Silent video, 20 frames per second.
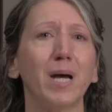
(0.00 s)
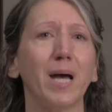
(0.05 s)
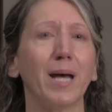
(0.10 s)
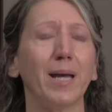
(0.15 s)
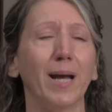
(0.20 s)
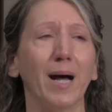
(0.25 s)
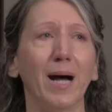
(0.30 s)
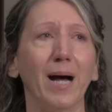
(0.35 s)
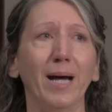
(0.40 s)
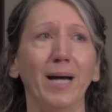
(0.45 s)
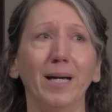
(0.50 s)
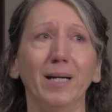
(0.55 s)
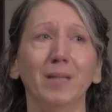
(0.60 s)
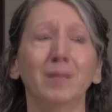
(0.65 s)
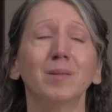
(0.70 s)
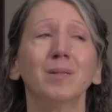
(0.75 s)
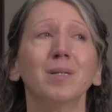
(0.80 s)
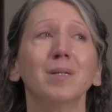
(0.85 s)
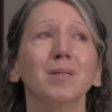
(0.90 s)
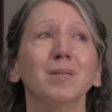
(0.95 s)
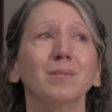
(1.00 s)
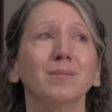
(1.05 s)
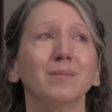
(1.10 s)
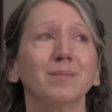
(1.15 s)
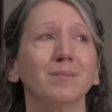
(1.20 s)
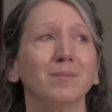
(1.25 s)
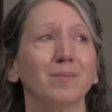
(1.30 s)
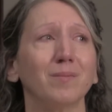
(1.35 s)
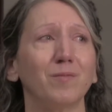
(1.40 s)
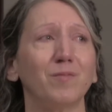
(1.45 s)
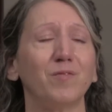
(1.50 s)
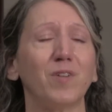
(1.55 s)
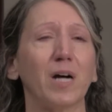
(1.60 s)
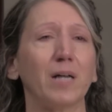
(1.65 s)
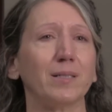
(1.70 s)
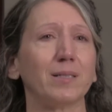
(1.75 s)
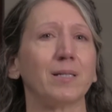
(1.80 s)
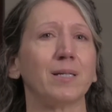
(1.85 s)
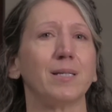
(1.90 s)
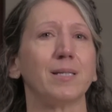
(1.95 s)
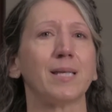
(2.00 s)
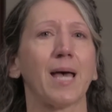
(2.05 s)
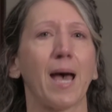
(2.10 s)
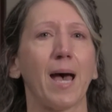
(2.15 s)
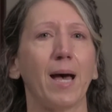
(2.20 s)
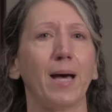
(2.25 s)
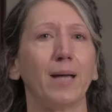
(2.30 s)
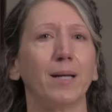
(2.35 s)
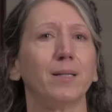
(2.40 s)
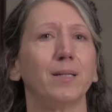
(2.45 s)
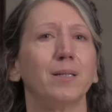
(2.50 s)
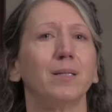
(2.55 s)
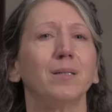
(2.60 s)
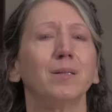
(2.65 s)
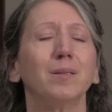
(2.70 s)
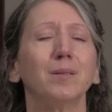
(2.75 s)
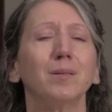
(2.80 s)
And I felt his head,